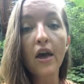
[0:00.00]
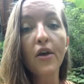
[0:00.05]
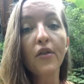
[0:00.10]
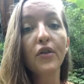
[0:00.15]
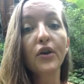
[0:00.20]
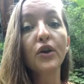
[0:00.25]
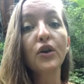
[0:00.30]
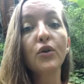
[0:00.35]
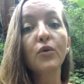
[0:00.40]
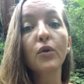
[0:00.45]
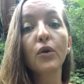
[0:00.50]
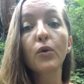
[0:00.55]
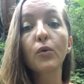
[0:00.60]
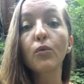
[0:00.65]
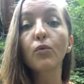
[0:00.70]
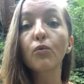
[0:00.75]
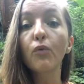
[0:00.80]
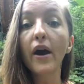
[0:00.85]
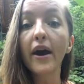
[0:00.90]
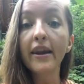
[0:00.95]
that you are
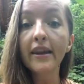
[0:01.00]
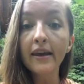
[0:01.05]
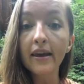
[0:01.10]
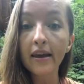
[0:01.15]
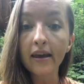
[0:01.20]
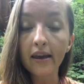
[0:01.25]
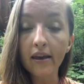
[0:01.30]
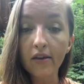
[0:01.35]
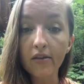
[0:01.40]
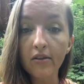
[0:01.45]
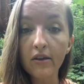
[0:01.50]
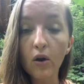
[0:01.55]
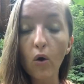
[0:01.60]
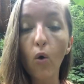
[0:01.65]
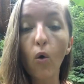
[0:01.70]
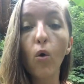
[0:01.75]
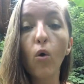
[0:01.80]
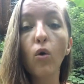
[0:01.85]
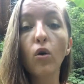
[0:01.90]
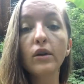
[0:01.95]
running the
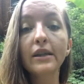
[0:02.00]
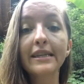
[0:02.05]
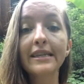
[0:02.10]
old